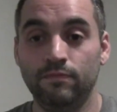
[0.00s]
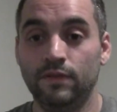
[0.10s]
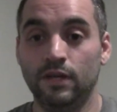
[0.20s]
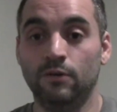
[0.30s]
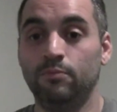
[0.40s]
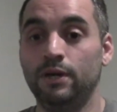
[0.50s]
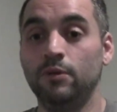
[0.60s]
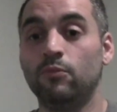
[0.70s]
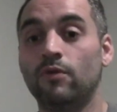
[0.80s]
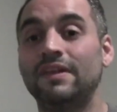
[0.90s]
you know,
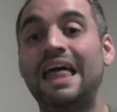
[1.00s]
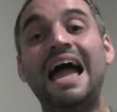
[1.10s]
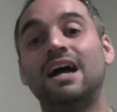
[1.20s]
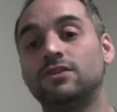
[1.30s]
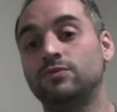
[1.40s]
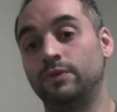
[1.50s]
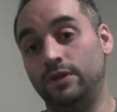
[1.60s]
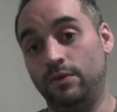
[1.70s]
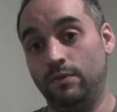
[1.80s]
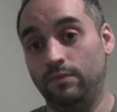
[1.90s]
being more relaxed
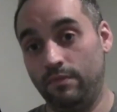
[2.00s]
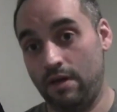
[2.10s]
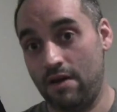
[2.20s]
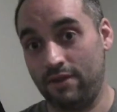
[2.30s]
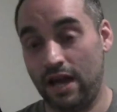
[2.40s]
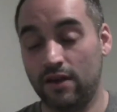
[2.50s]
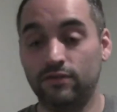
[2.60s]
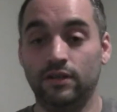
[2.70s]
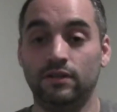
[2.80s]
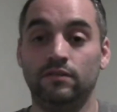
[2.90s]
when you have an
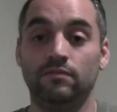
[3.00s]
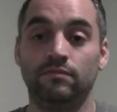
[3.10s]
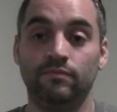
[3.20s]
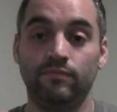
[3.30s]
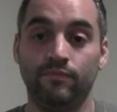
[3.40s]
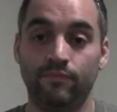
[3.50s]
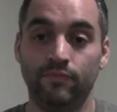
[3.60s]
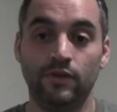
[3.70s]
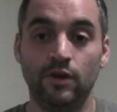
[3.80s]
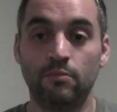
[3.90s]
accident,
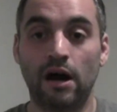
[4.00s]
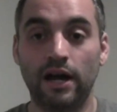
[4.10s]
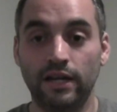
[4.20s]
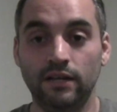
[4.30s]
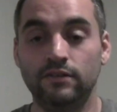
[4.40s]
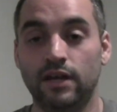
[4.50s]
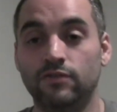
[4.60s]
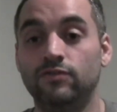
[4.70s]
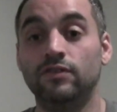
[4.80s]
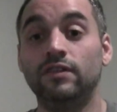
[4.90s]
your body
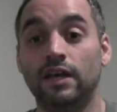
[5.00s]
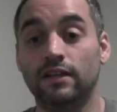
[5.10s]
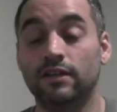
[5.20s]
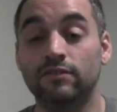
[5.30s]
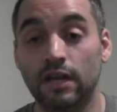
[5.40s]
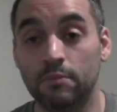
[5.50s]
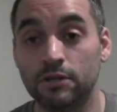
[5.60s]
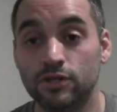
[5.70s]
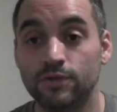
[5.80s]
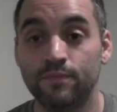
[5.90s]
tends to take less
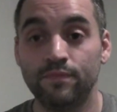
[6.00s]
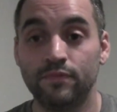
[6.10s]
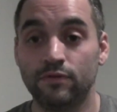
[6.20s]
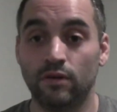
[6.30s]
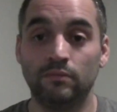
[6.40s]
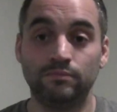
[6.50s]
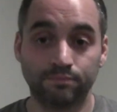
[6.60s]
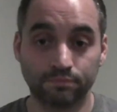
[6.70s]
damage. So